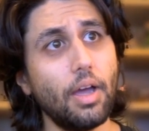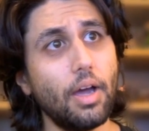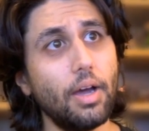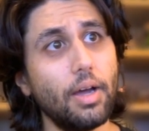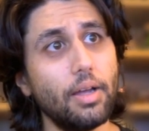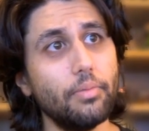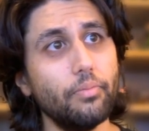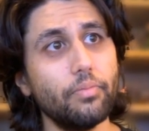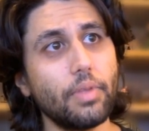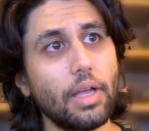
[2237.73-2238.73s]

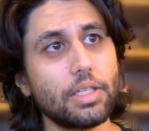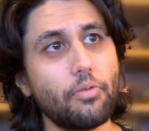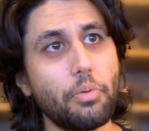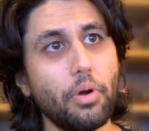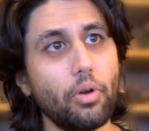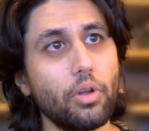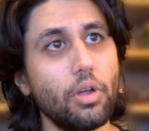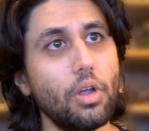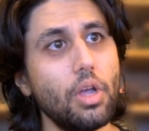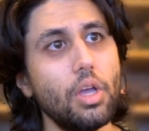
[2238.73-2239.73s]
Um, that's up for pre-order.
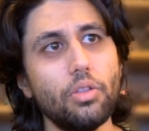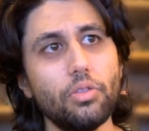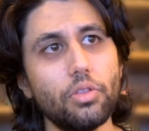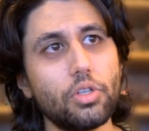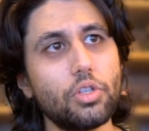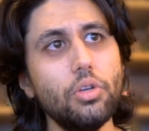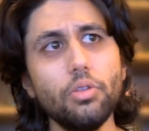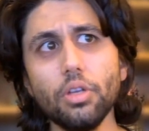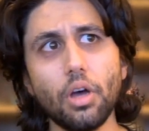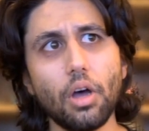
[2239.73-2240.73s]
The two
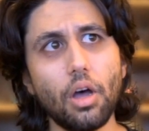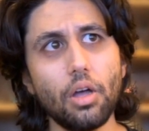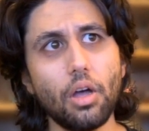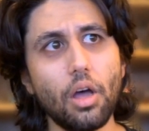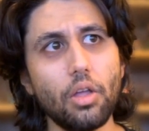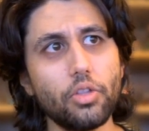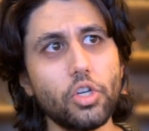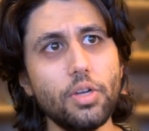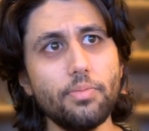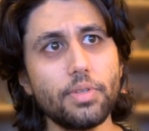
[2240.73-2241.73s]
that the
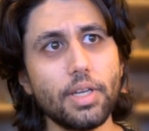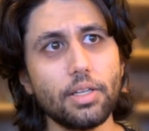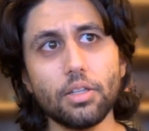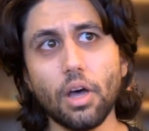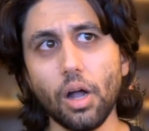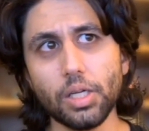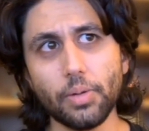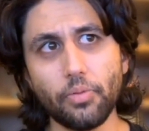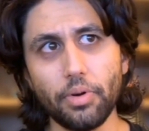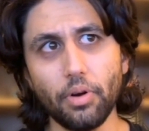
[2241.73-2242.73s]
two sets that aren't
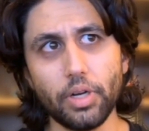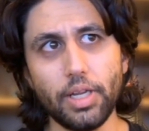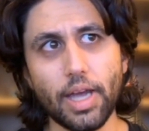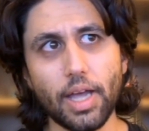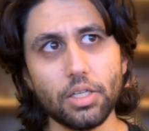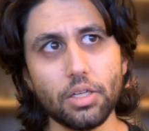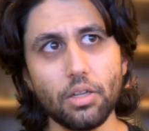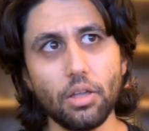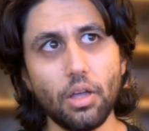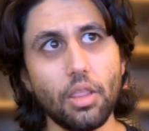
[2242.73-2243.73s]
up for pre-order yet
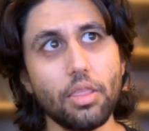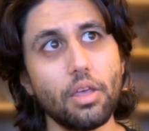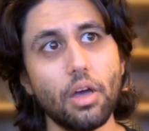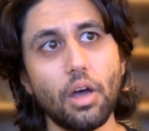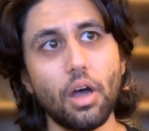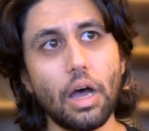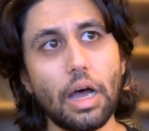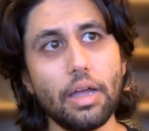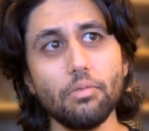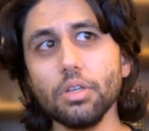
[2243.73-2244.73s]
that
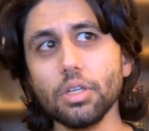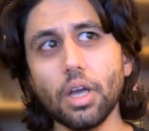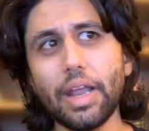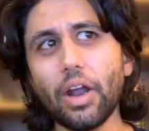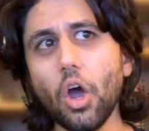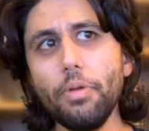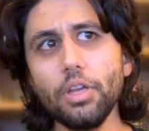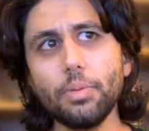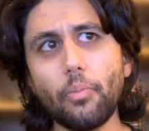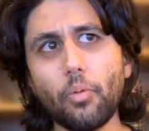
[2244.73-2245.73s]
I was kind of hoping
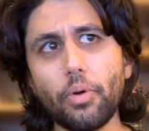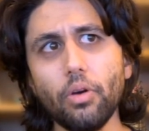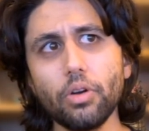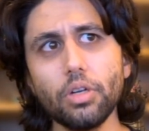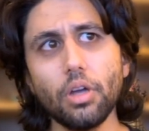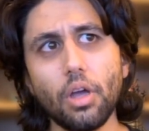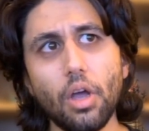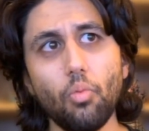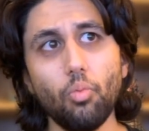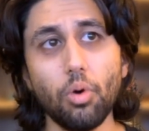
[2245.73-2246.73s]
to get for pre-order
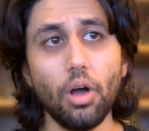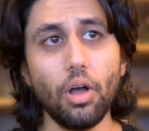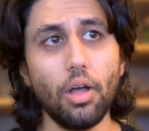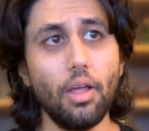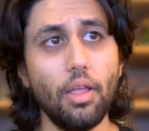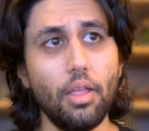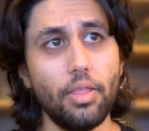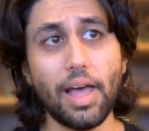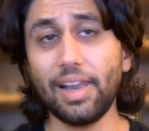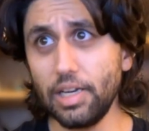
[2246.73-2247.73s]
were
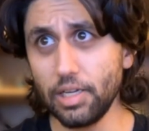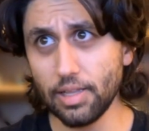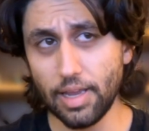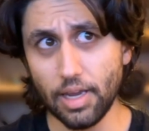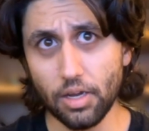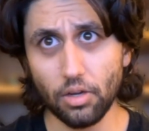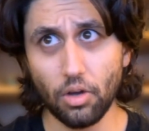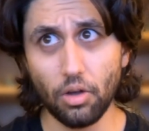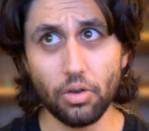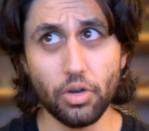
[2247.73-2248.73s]
that Lady of the Lake
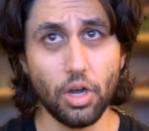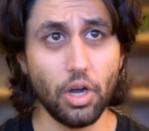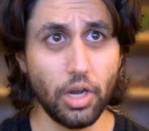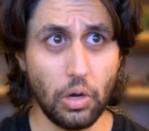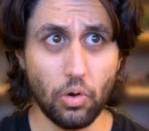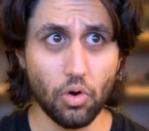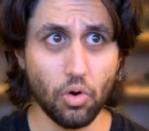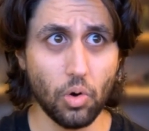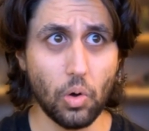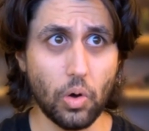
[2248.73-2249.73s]
on her
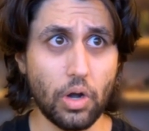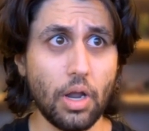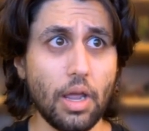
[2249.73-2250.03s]
unicorn